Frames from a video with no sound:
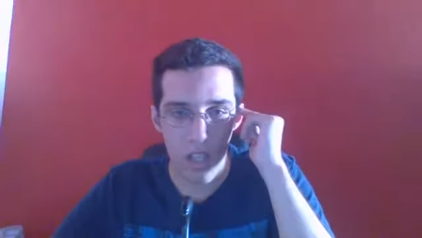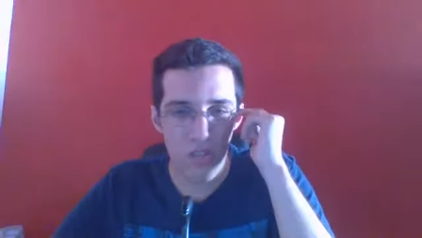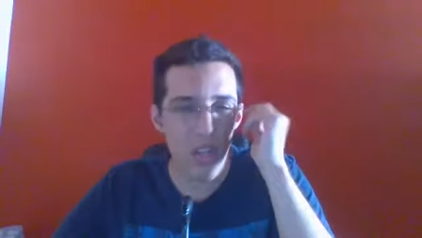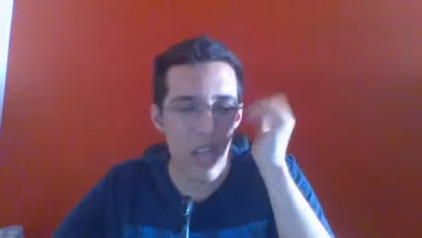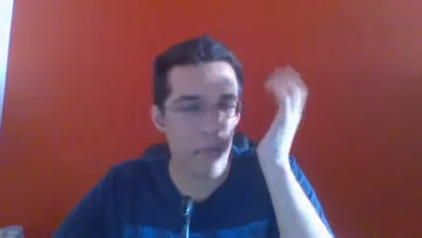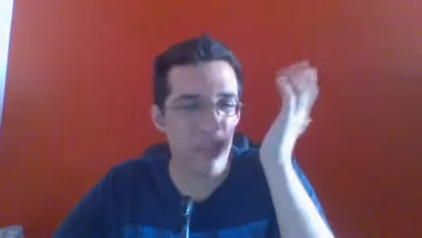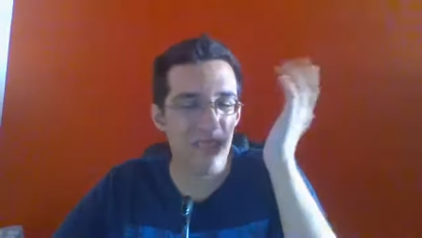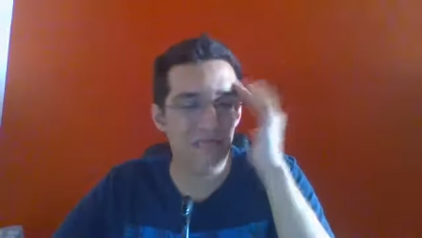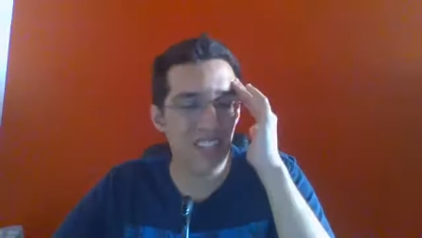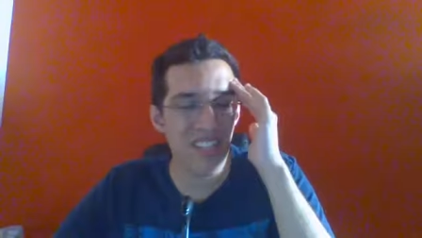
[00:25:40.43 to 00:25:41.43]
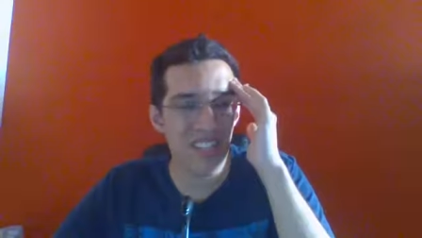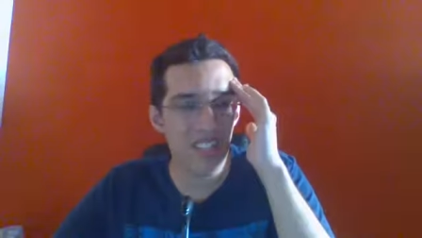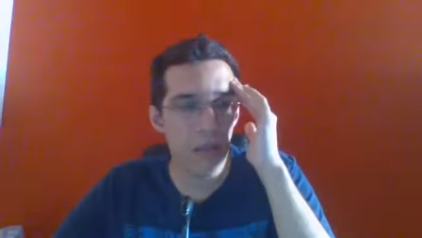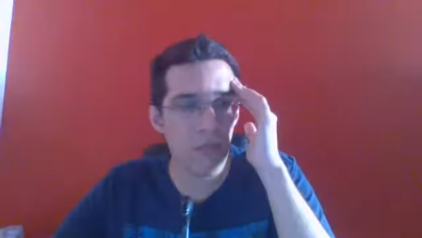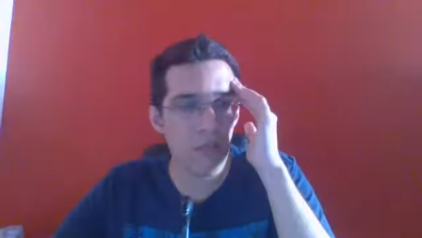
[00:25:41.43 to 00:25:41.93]
so yeah, but this
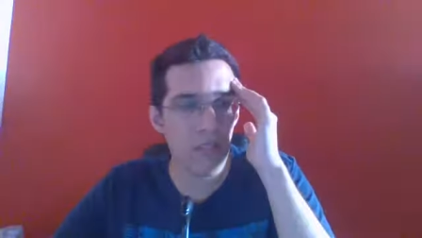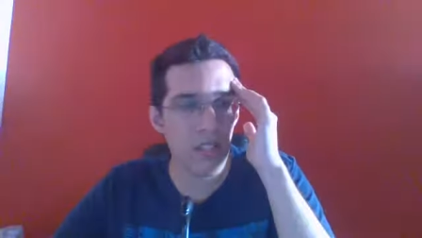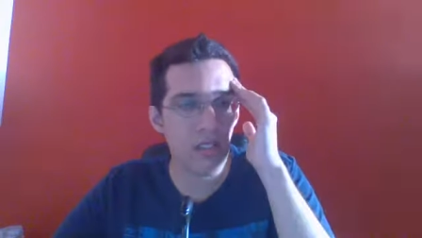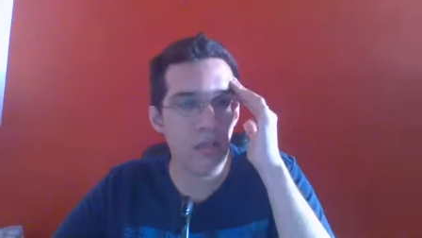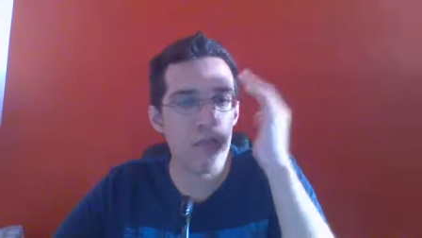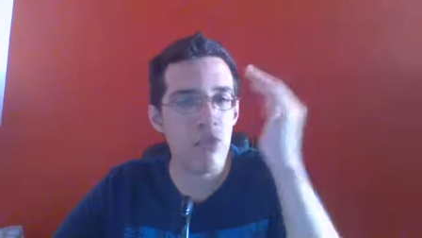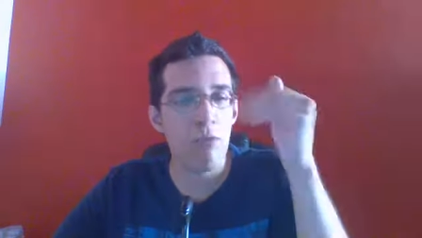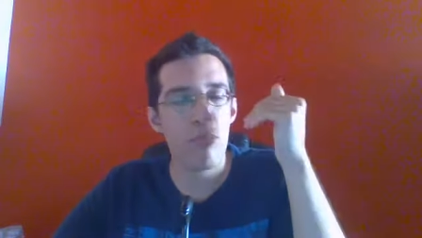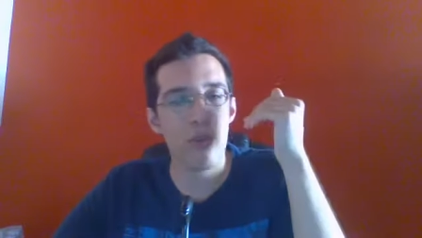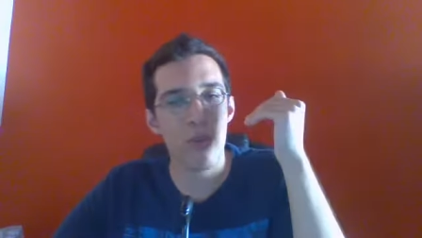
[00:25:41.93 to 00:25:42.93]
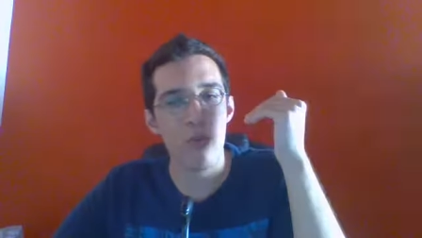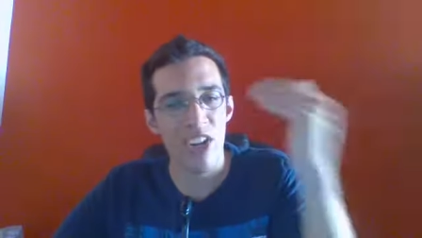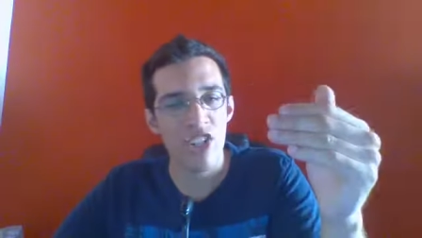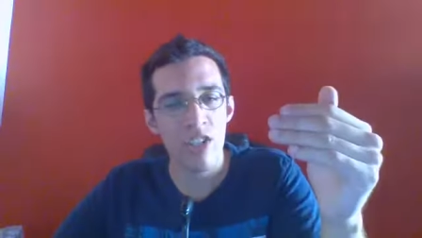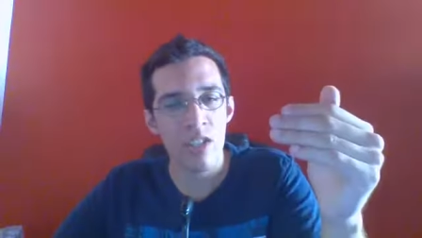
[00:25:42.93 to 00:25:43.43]
chapter in terms of
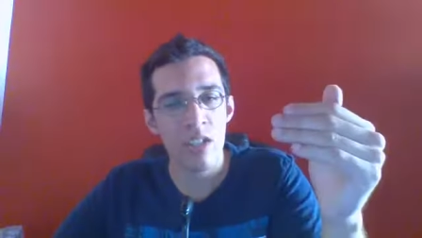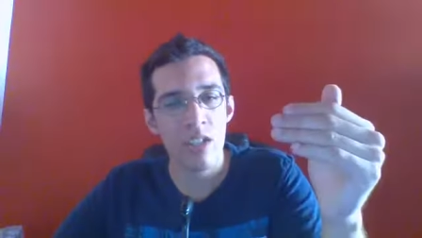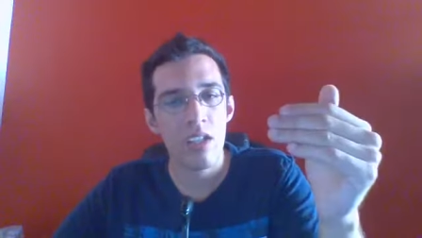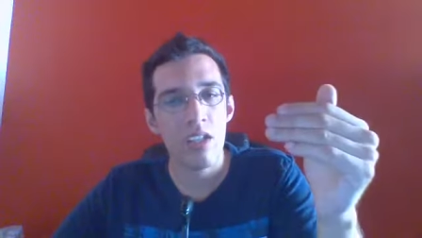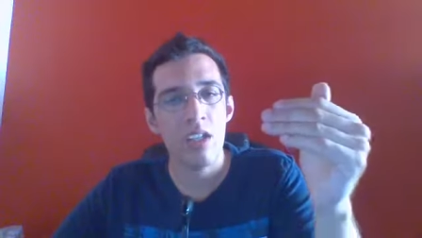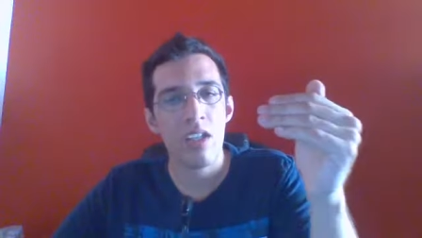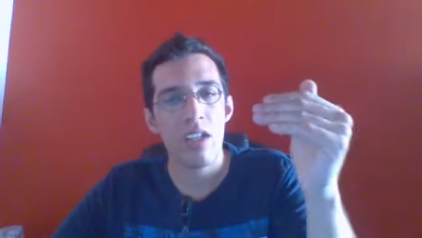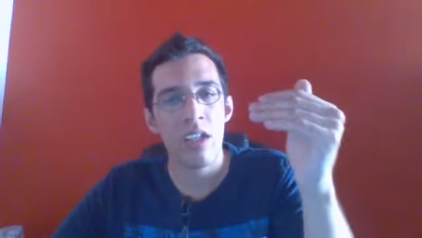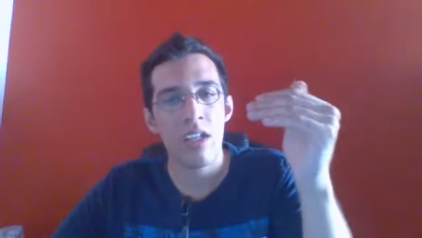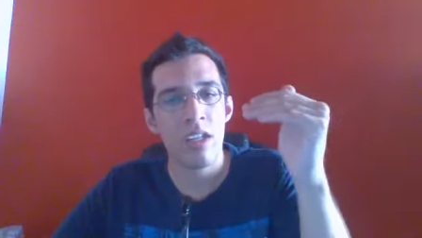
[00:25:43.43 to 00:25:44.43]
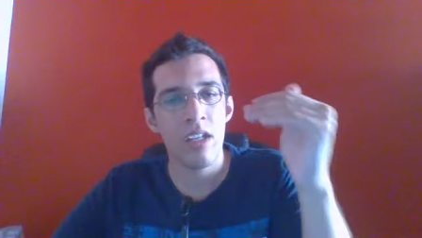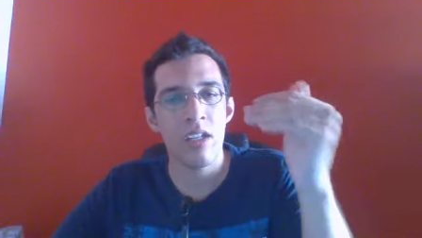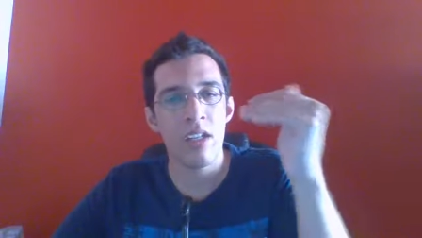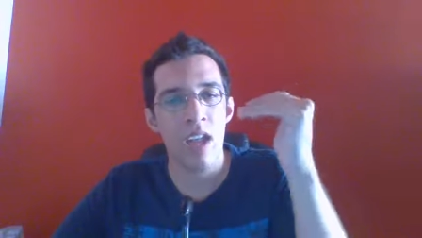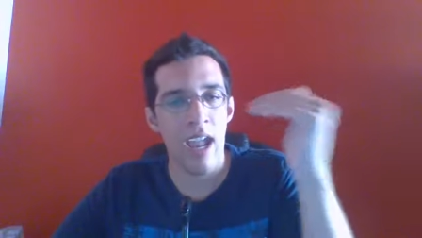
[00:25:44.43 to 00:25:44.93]
progression, it
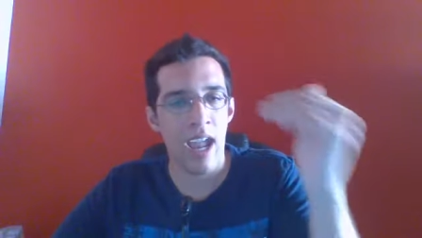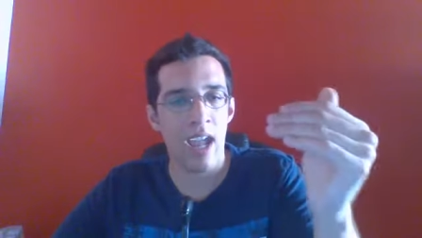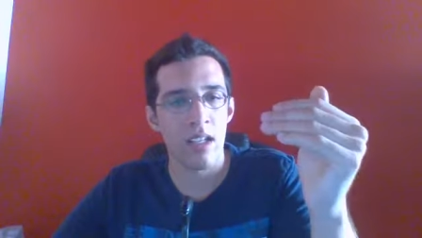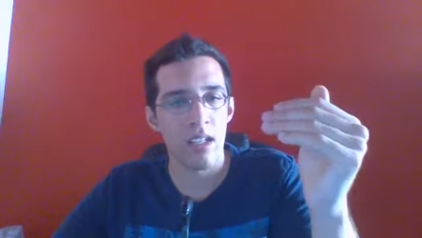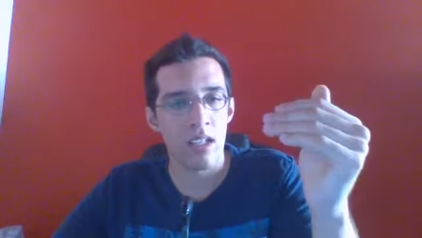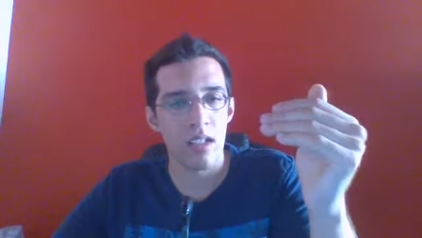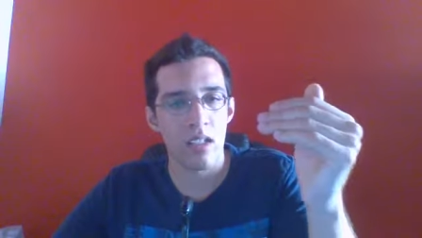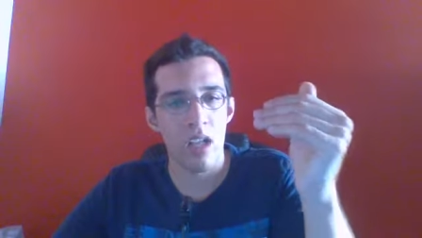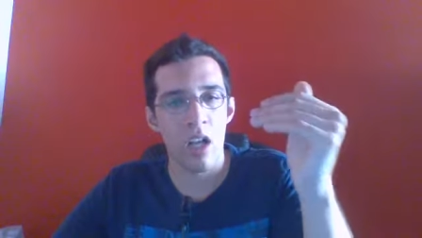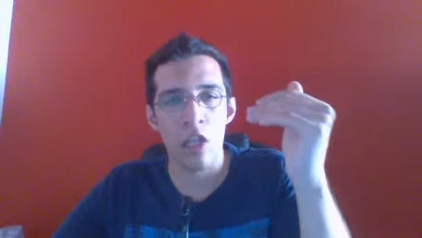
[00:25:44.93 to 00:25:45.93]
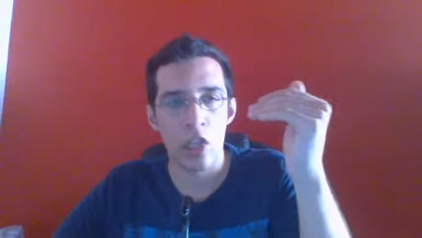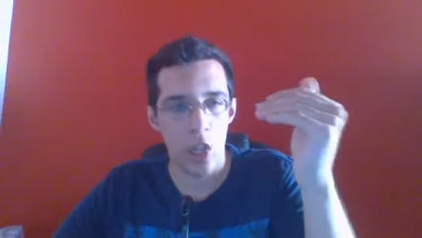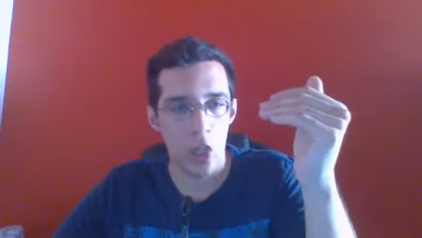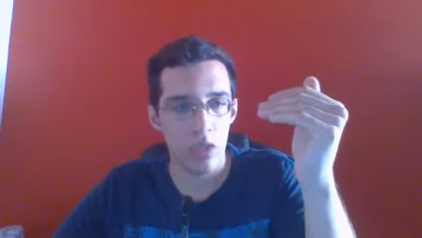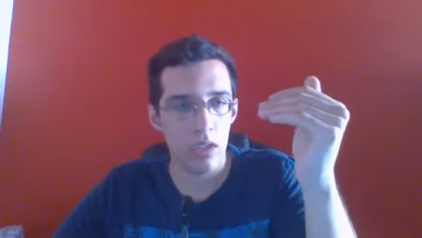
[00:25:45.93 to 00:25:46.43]
didn't had a
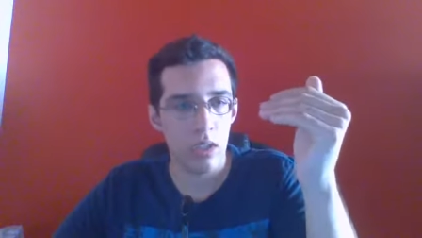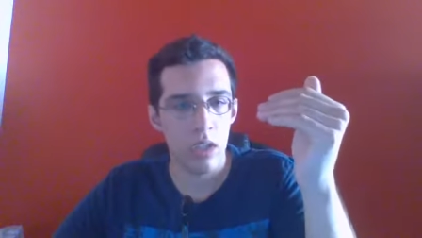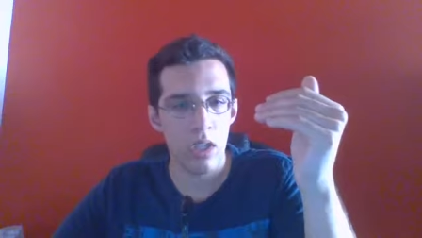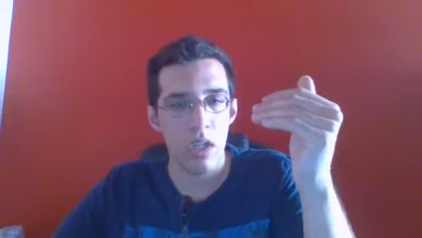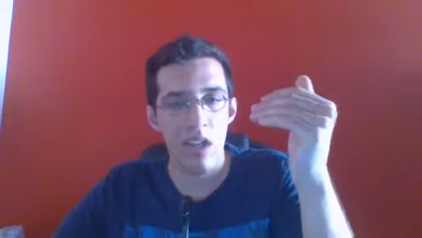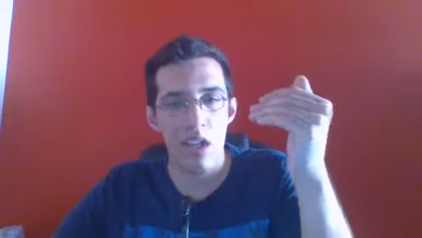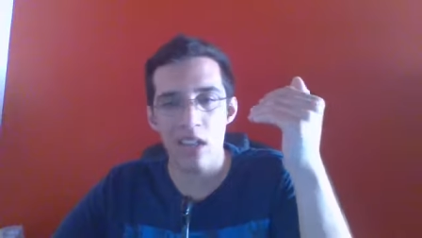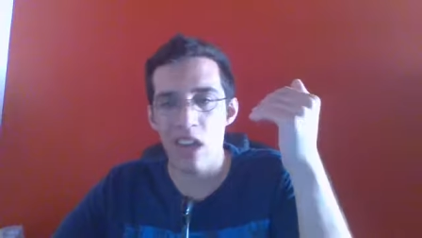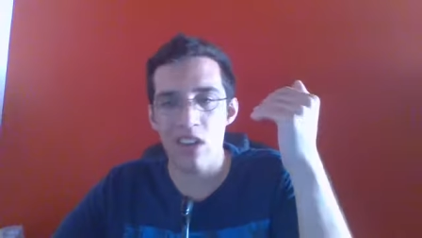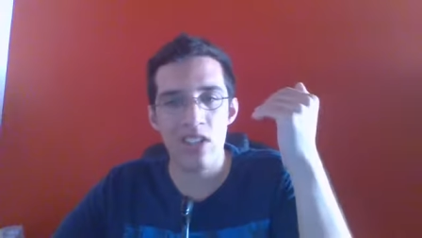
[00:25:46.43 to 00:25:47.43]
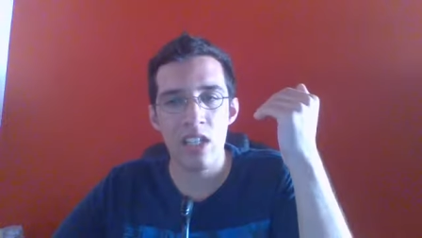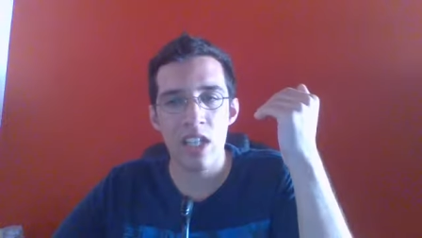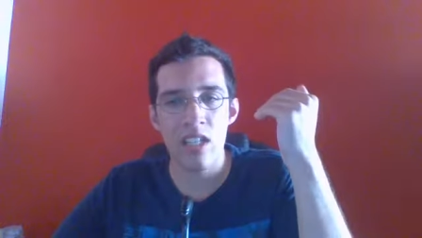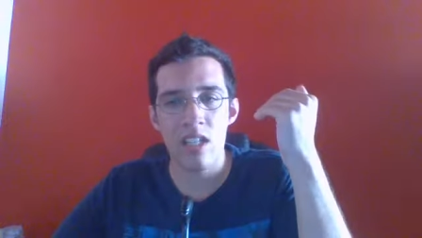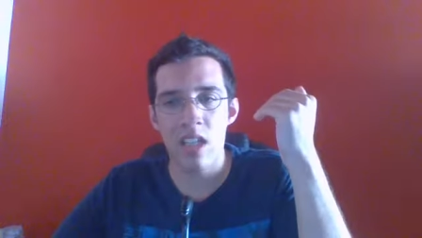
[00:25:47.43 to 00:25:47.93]
lot. They are still
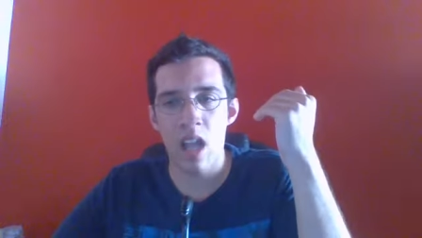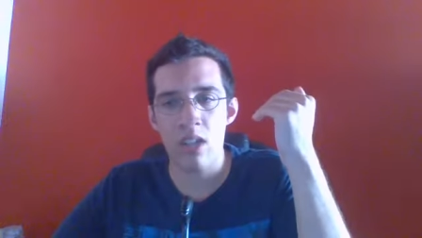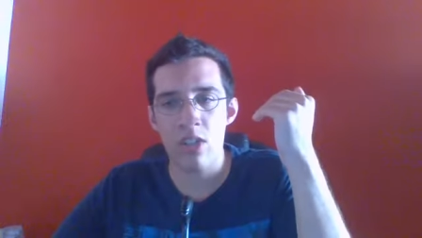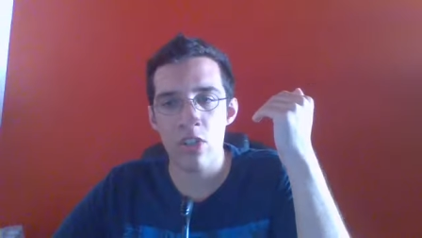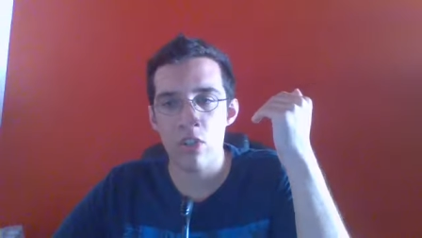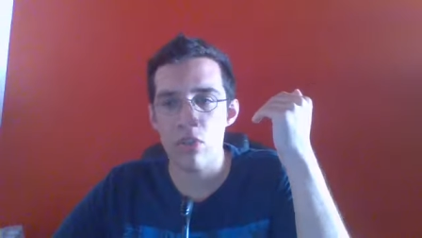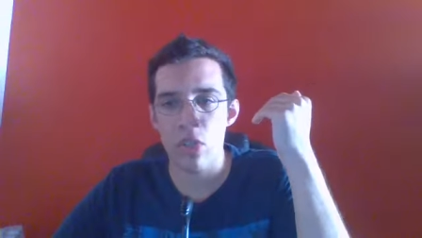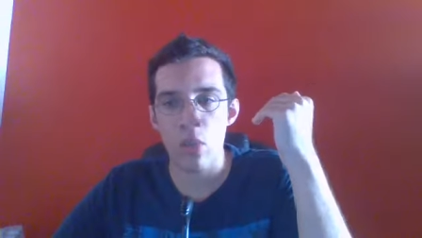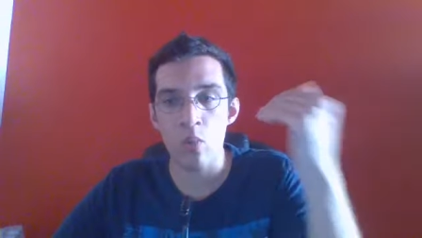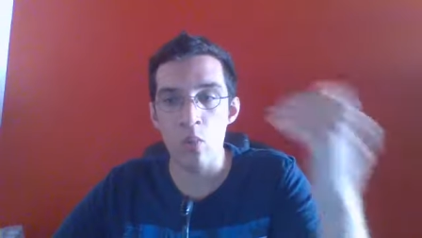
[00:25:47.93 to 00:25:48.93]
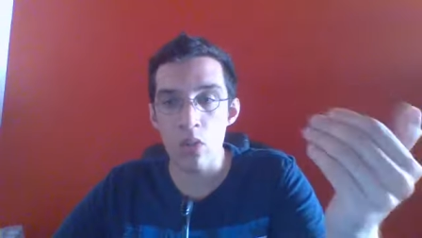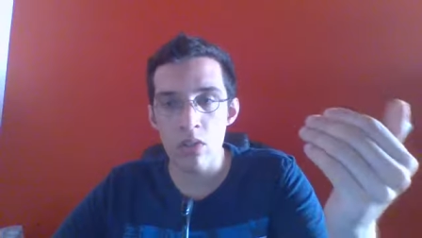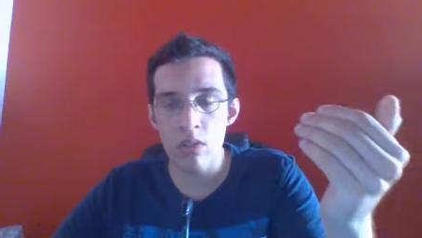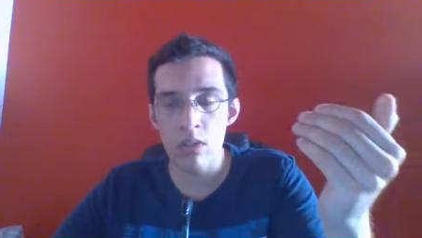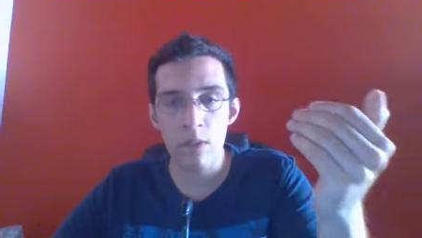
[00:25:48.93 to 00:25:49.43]
inside the seducing
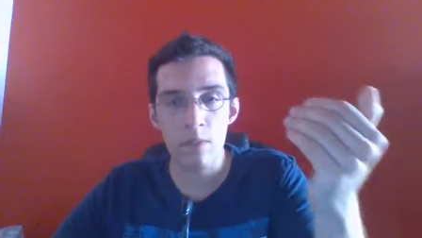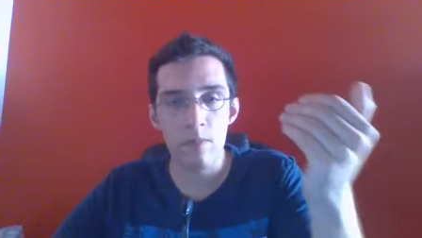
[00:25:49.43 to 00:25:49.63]
woods.